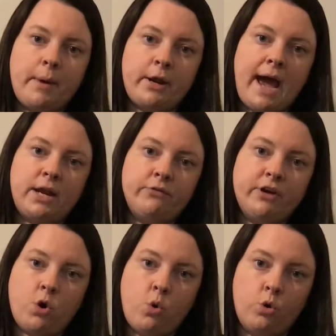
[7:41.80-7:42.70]
about how to
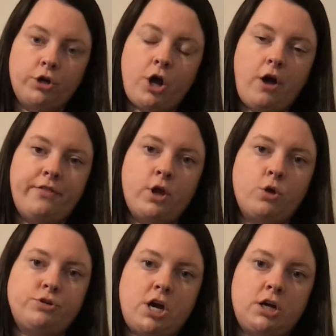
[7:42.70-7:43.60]
record on the
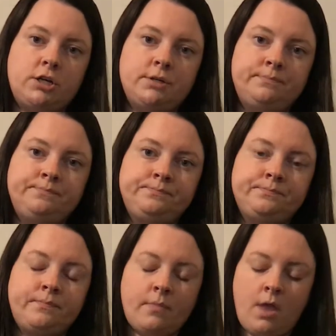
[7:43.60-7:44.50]
GoTalk.
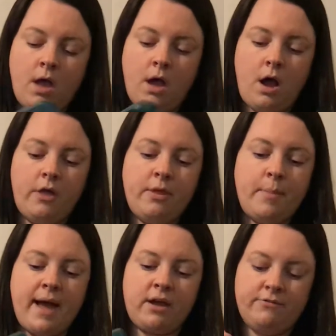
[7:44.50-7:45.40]
On the
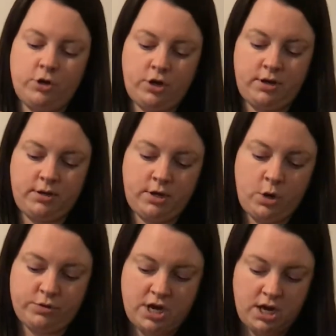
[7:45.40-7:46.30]
back of your
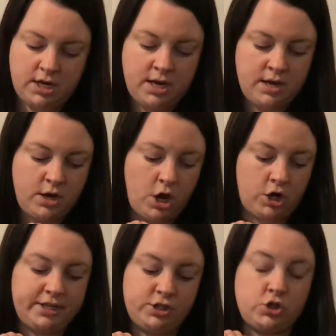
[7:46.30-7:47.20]
GoTalk
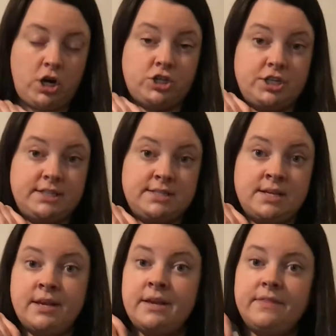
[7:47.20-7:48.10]
are instructions
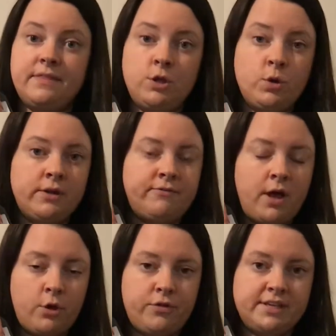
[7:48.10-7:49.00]
you can
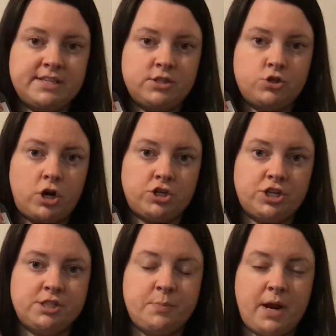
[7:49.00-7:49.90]
follow these
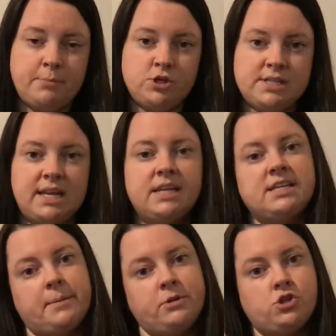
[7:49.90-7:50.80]
instructions, but I'm just going
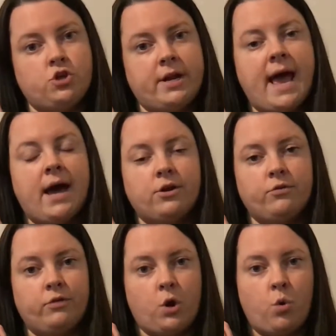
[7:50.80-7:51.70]
to demonstrate how to
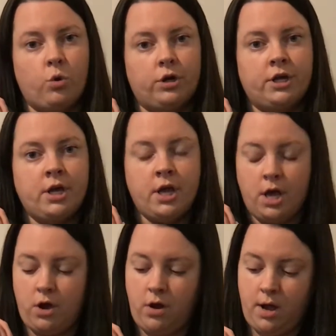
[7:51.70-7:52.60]
record
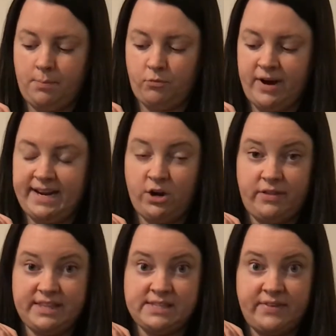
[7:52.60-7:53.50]
um, right here
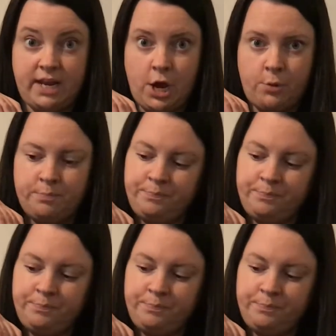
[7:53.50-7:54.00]
on this video.